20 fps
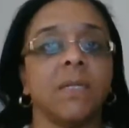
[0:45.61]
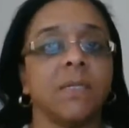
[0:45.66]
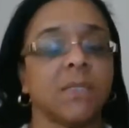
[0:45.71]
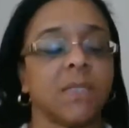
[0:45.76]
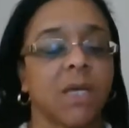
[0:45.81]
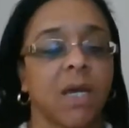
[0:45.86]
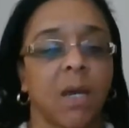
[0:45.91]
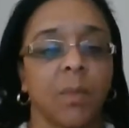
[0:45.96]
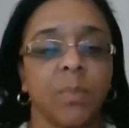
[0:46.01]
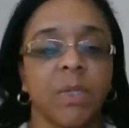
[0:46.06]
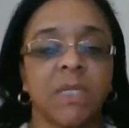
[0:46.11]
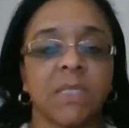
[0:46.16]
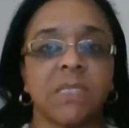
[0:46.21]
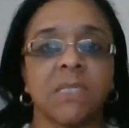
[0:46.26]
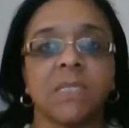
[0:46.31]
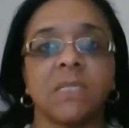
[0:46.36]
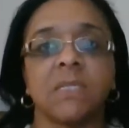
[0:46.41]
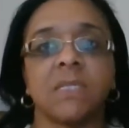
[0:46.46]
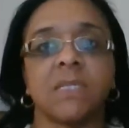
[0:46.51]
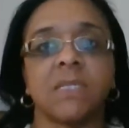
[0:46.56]

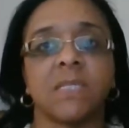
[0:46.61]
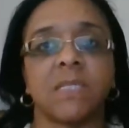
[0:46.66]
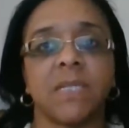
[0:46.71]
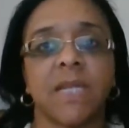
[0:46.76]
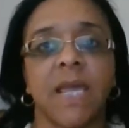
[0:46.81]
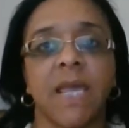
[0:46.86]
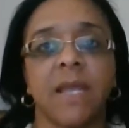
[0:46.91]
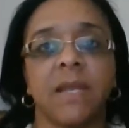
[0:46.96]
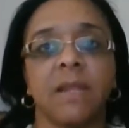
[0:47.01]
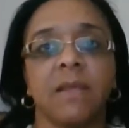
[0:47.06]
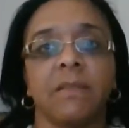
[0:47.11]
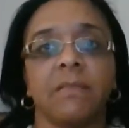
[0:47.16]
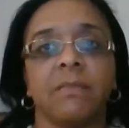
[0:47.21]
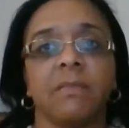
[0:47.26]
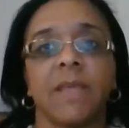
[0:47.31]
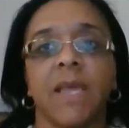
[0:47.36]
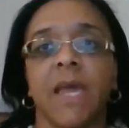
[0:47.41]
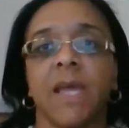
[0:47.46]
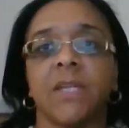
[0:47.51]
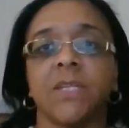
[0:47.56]
Tomlinson stated
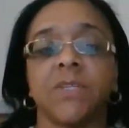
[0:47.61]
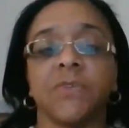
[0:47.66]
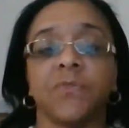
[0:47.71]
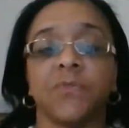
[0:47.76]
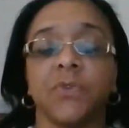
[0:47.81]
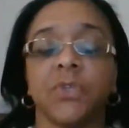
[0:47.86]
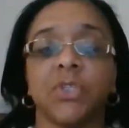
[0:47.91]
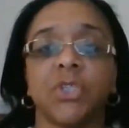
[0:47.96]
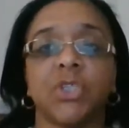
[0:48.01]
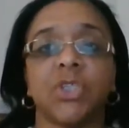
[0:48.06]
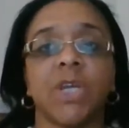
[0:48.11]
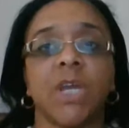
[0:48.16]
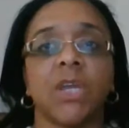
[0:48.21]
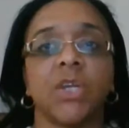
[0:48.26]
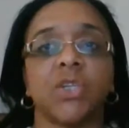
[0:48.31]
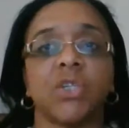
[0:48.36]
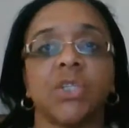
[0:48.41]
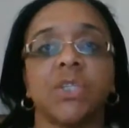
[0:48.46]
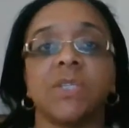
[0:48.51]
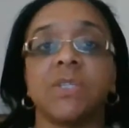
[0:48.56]
that
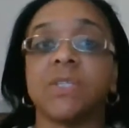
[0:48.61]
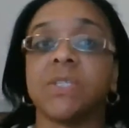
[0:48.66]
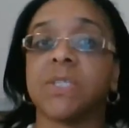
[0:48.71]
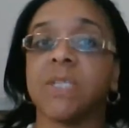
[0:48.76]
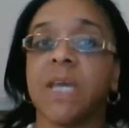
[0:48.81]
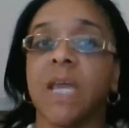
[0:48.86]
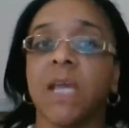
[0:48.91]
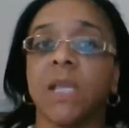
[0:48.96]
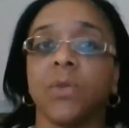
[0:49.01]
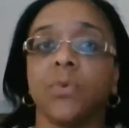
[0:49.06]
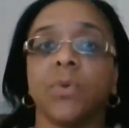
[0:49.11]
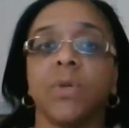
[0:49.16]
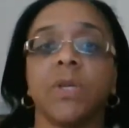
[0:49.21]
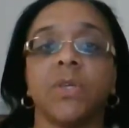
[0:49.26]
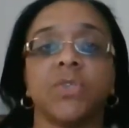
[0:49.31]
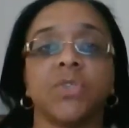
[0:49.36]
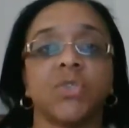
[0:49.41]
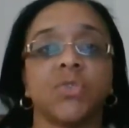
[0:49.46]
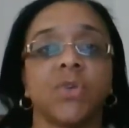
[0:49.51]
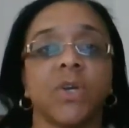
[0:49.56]
differentiation is tailoring
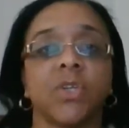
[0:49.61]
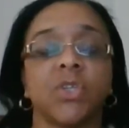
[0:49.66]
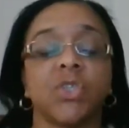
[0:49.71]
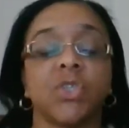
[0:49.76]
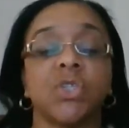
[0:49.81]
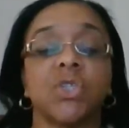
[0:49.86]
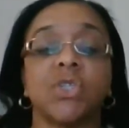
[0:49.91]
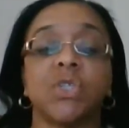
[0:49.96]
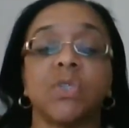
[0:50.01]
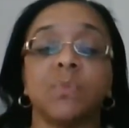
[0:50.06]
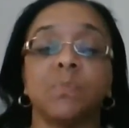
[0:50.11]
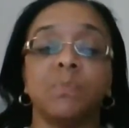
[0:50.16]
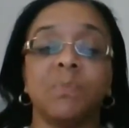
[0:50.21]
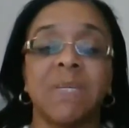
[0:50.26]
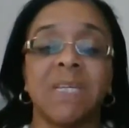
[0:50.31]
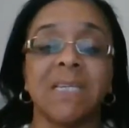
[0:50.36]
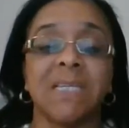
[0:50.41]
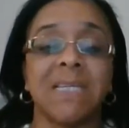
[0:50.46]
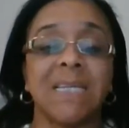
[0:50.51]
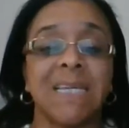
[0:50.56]
instruction to
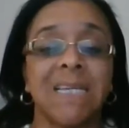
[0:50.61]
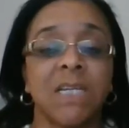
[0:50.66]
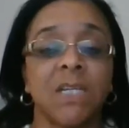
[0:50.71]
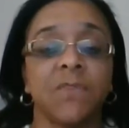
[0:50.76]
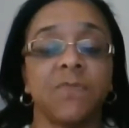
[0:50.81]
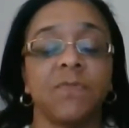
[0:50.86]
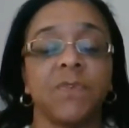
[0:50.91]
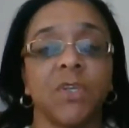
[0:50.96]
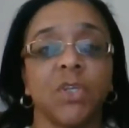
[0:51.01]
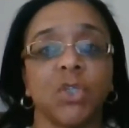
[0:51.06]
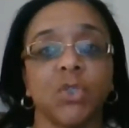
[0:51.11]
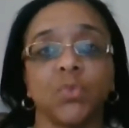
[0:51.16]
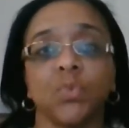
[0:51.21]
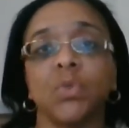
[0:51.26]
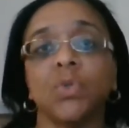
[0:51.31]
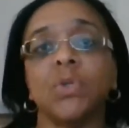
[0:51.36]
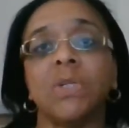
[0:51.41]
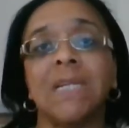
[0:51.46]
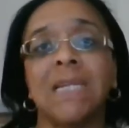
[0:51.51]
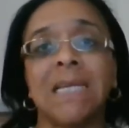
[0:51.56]
meet
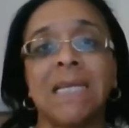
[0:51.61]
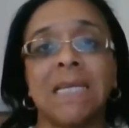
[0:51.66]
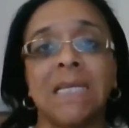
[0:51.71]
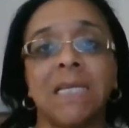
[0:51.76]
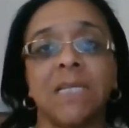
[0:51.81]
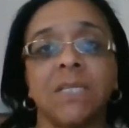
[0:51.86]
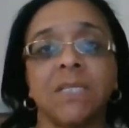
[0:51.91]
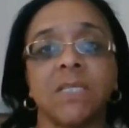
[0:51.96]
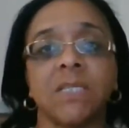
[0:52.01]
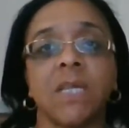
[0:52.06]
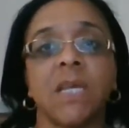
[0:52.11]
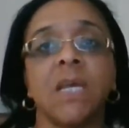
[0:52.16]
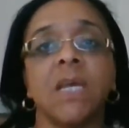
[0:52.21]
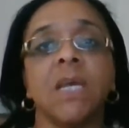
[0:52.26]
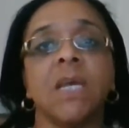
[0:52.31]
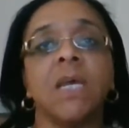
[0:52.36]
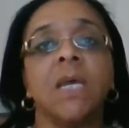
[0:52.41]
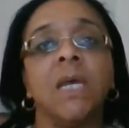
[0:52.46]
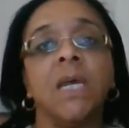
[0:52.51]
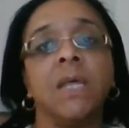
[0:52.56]
individual needs.
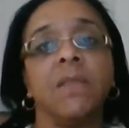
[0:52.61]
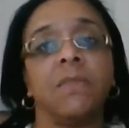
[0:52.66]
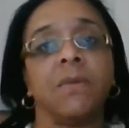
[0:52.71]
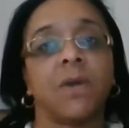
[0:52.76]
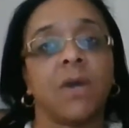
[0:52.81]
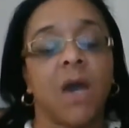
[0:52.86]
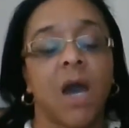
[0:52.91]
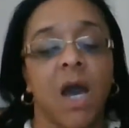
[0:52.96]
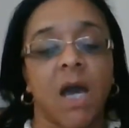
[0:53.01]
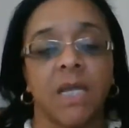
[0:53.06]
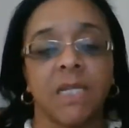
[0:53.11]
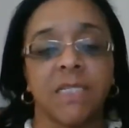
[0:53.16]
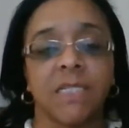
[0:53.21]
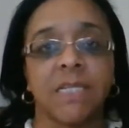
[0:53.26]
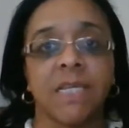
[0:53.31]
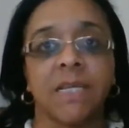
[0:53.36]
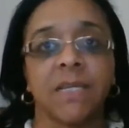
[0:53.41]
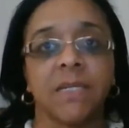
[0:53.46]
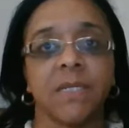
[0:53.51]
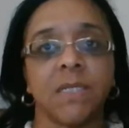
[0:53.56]
The
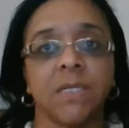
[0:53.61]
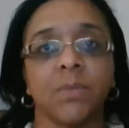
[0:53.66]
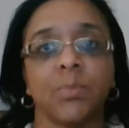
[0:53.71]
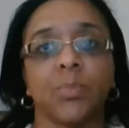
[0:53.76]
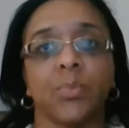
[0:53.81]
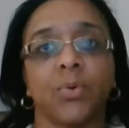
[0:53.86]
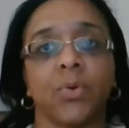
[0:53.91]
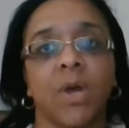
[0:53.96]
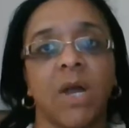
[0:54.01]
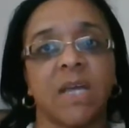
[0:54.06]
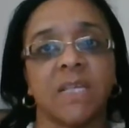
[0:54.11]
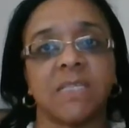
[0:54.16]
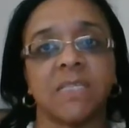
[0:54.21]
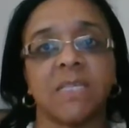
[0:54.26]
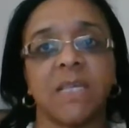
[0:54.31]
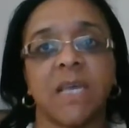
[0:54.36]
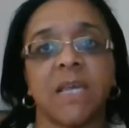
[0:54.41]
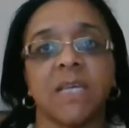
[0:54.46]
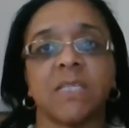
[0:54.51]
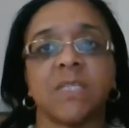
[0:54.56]
content,
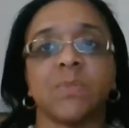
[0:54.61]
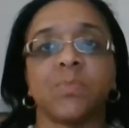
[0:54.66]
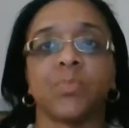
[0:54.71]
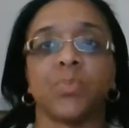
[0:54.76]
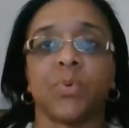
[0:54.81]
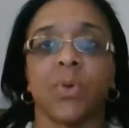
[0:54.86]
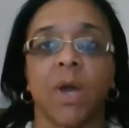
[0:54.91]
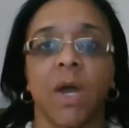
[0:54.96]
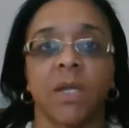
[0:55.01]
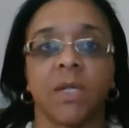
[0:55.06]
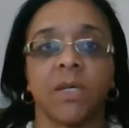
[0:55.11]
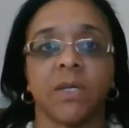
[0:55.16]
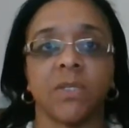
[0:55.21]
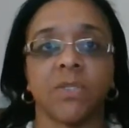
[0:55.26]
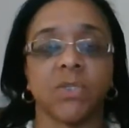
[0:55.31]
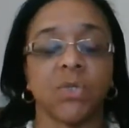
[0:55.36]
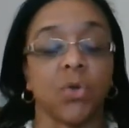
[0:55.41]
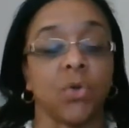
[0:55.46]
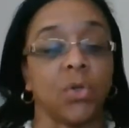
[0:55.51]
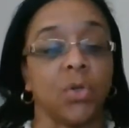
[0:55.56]
process,
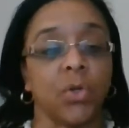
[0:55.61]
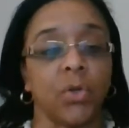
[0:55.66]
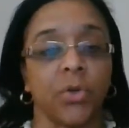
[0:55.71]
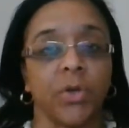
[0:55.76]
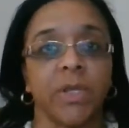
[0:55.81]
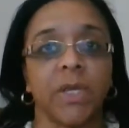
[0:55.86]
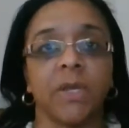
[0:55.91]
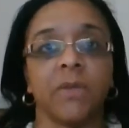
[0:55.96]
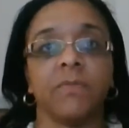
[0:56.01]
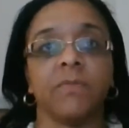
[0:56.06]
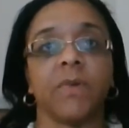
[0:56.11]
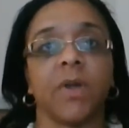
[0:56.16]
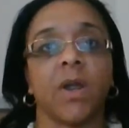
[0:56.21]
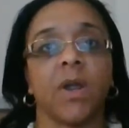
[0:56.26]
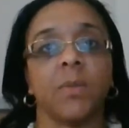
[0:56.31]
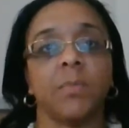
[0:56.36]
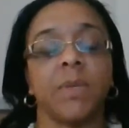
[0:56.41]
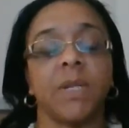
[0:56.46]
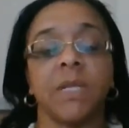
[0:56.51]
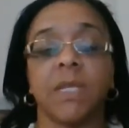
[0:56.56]
products, or learning
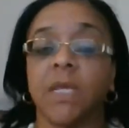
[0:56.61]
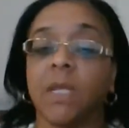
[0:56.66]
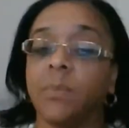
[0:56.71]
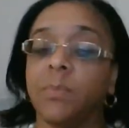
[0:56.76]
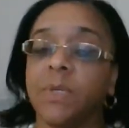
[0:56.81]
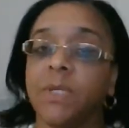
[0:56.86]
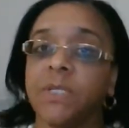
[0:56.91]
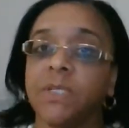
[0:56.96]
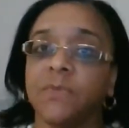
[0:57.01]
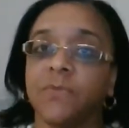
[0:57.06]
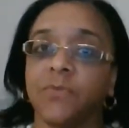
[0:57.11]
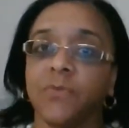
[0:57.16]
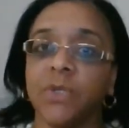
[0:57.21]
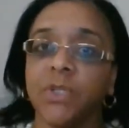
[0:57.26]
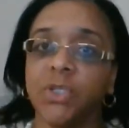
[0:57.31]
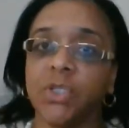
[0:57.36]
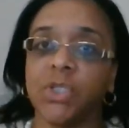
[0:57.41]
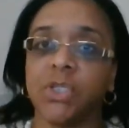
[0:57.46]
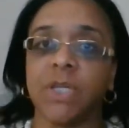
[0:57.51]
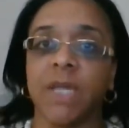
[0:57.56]
environment can be
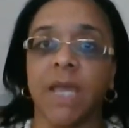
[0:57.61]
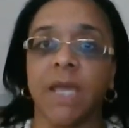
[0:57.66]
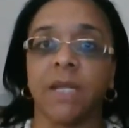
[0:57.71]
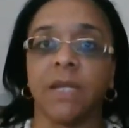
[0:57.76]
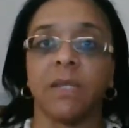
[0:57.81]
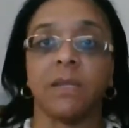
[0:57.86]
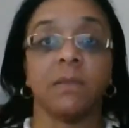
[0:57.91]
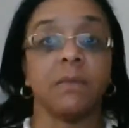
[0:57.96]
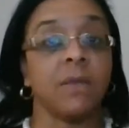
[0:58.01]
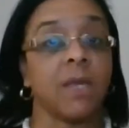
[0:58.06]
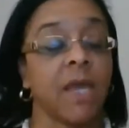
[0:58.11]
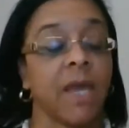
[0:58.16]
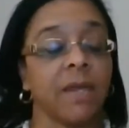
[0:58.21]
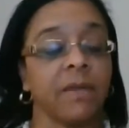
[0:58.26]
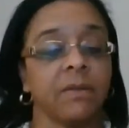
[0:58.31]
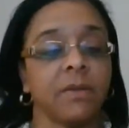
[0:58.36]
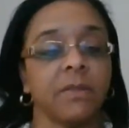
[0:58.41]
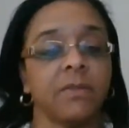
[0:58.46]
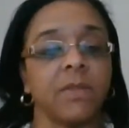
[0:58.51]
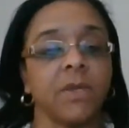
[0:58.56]
differentiated,
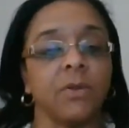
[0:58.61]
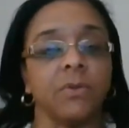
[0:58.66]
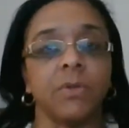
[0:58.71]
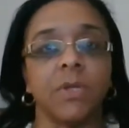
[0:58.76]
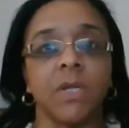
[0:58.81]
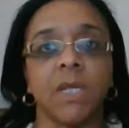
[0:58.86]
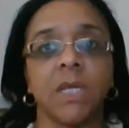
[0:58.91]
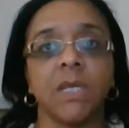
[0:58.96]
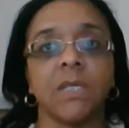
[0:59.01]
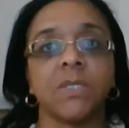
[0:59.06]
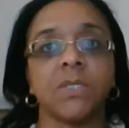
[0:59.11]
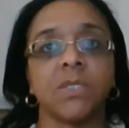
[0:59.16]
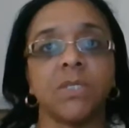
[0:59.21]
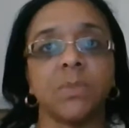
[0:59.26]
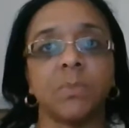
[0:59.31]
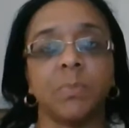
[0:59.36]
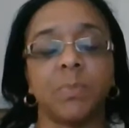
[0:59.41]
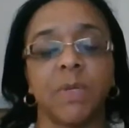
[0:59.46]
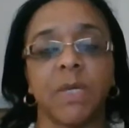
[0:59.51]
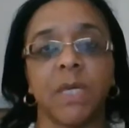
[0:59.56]
yet there needs
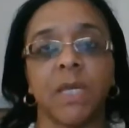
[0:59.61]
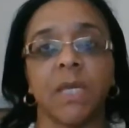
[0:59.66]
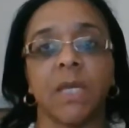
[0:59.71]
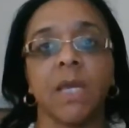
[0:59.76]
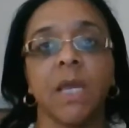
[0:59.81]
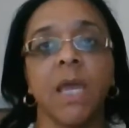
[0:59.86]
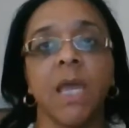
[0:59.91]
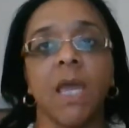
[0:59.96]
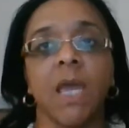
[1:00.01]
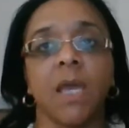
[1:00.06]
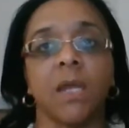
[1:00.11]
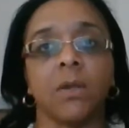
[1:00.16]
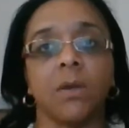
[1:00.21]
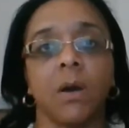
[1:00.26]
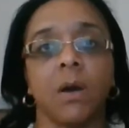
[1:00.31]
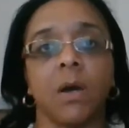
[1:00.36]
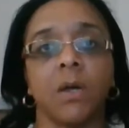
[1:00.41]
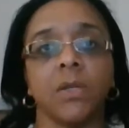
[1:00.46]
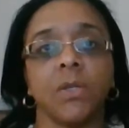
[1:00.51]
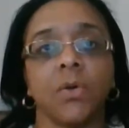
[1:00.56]
to be an
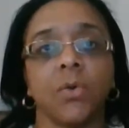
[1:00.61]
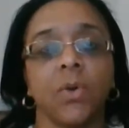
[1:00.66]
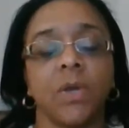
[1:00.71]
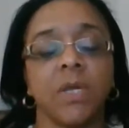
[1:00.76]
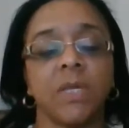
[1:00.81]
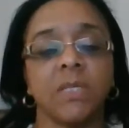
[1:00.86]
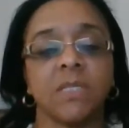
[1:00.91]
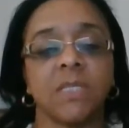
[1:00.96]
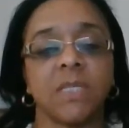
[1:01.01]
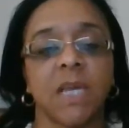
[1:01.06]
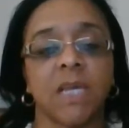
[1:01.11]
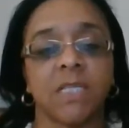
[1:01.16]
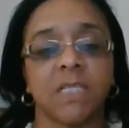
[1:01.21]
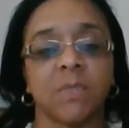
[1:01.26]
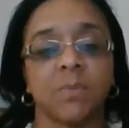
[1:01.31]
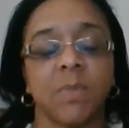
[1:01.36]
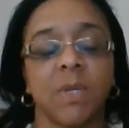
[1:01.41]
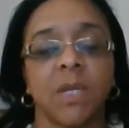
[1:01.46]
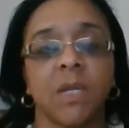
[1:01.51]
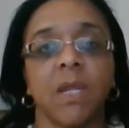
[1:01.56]
ongoing
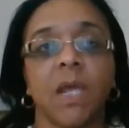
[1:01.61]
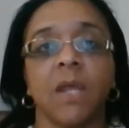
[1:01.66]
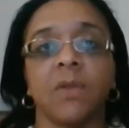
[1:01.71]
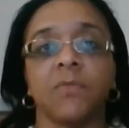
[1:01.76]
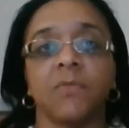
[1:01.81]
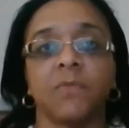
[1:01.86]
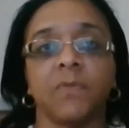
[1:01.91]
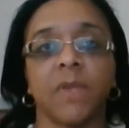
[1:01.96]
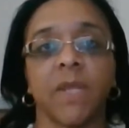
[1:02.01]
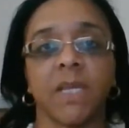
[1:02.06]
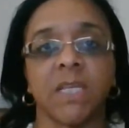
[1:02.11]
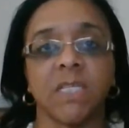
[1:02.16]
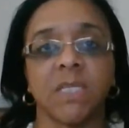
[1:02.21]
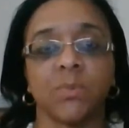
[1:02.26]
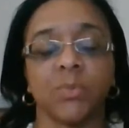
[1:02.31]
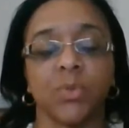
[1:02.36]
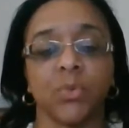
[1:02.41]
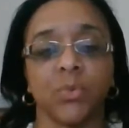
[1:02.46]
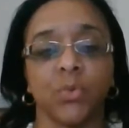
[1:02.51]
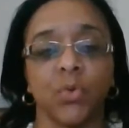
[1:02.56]
assessment, and
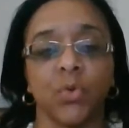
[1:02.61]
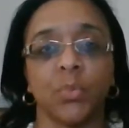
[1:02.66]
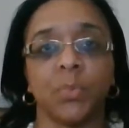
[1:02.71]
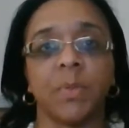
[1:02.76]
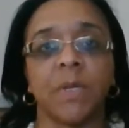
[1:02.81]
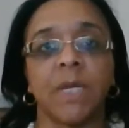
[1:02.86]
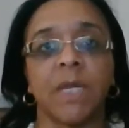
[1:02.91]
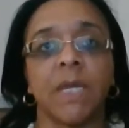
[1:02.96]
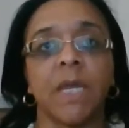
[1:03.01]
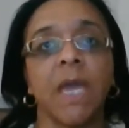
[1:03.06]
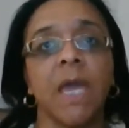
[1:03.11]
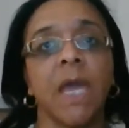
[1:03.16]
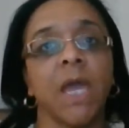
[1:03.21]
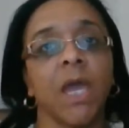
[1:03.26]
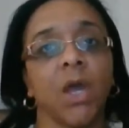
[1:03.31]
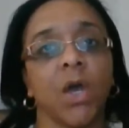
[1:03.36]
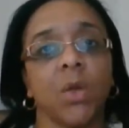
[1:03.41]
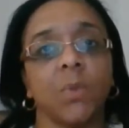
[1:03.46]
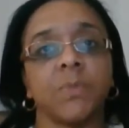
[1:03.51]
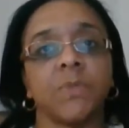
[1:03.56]
flexible grouping
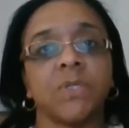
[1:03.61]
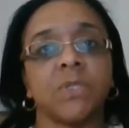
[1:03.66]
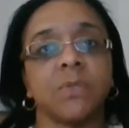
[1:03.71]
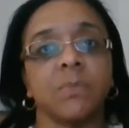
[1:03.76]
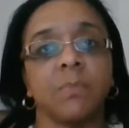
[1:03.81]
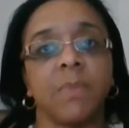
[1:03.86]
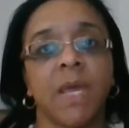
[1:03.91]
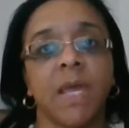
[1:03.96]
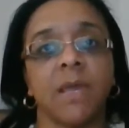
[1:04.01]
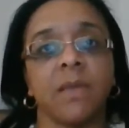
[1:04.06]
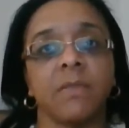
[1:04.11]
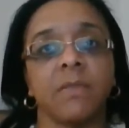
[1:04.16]
helps to make